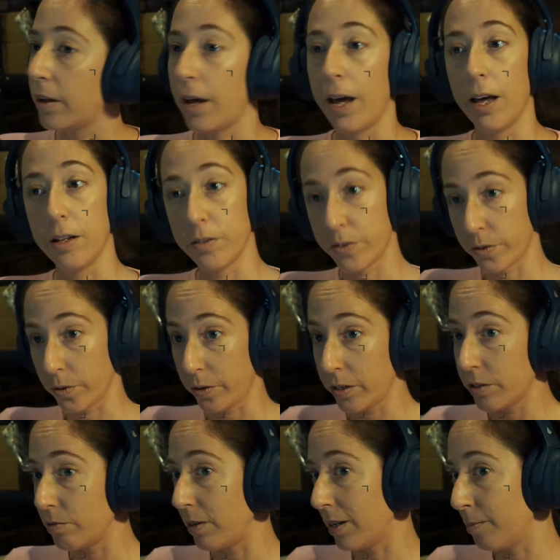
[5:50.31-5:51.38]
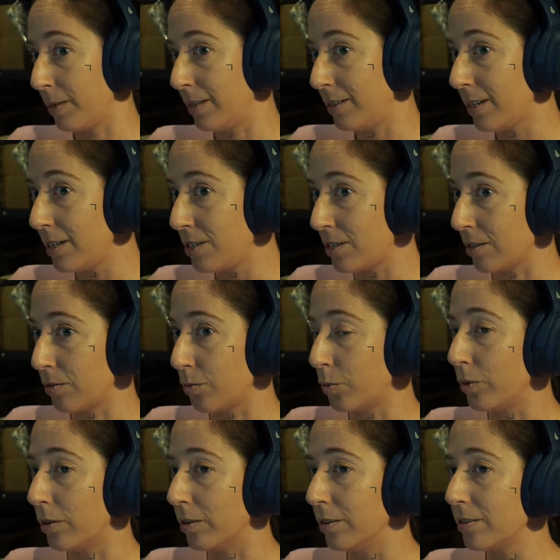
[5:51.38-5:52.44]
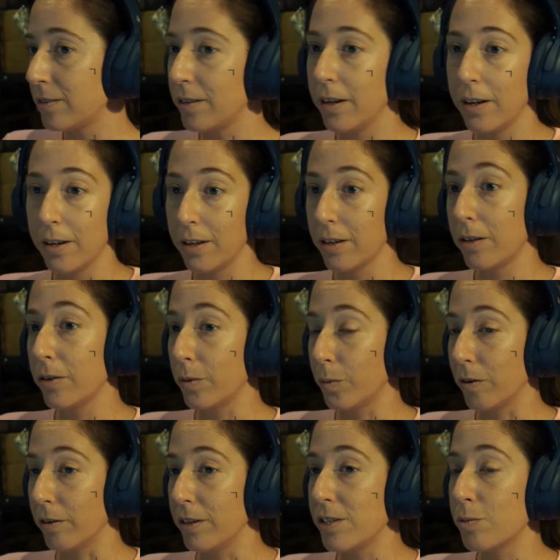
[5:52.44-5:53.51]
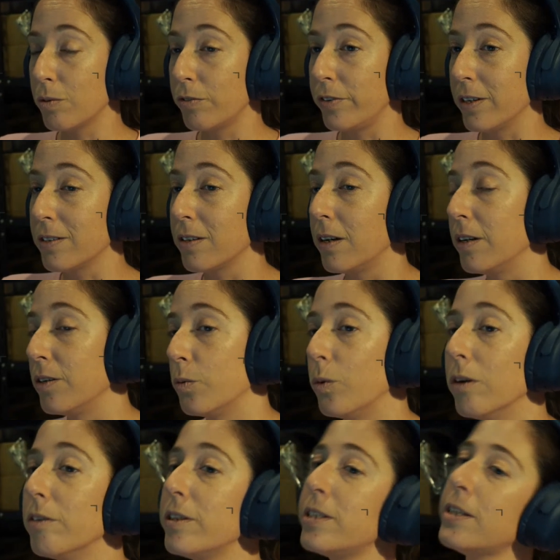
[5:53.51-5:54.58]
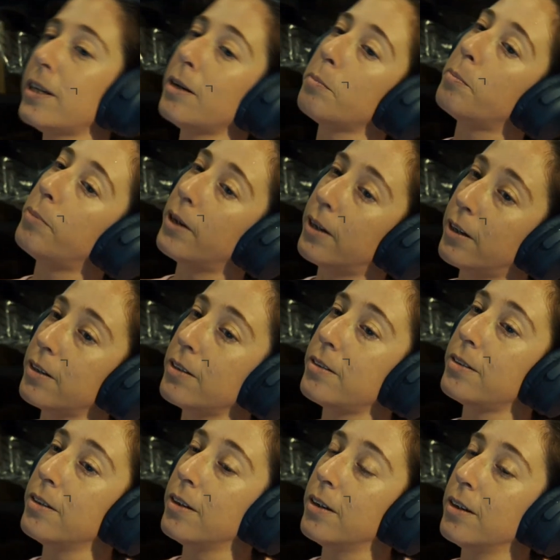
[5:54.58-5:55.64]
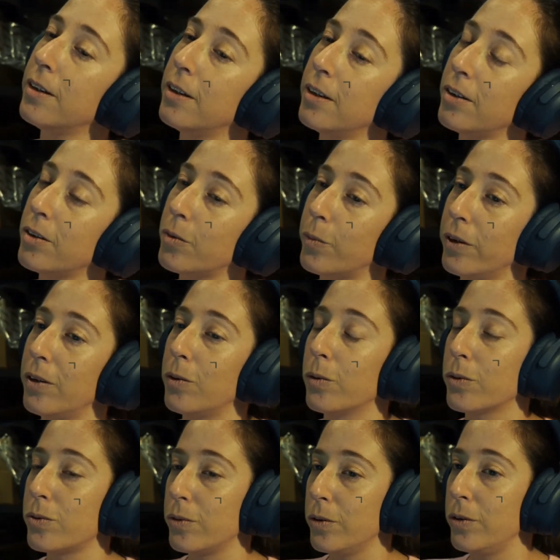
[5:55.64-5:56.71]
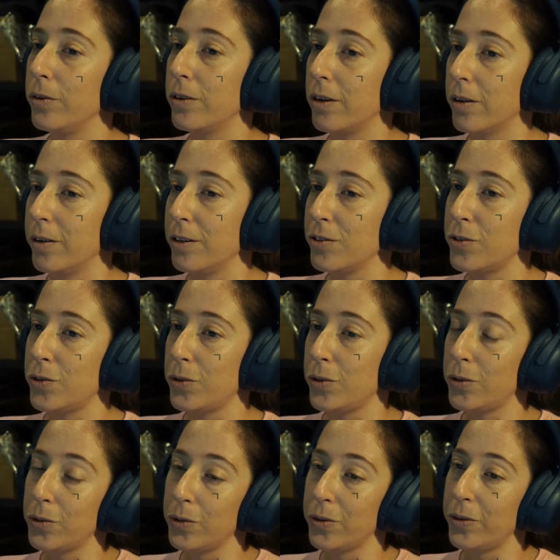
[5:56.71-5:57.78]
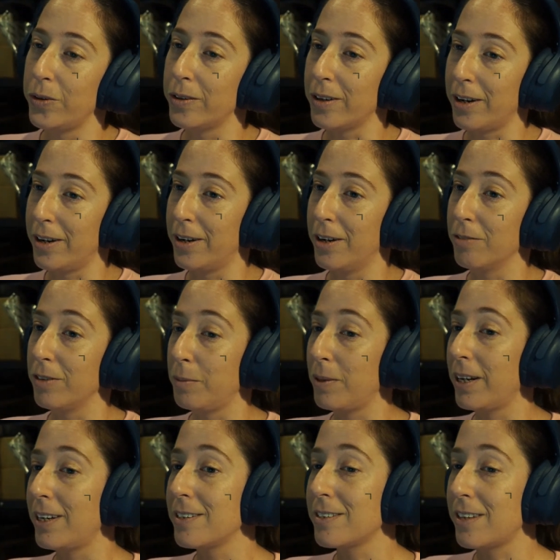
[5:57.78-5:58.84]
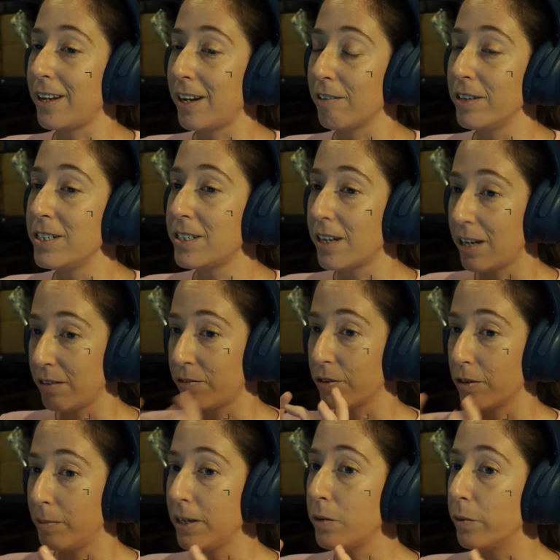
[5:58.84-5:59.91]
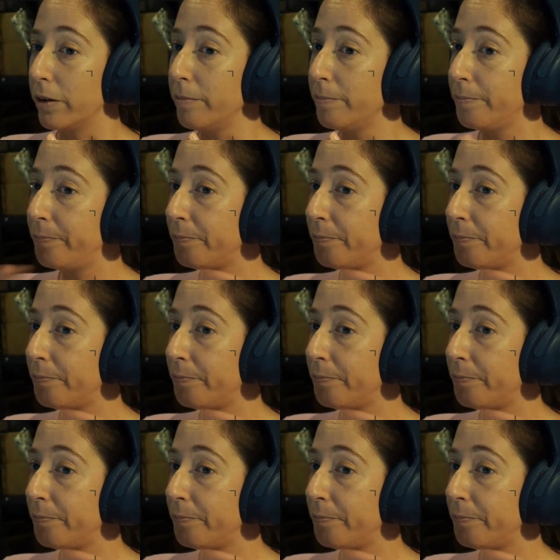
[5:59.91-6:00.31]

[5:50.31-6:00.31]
And so his recommendation was, no worries, we'll fix it under warranty, but we're also going to replace the air intake for the big one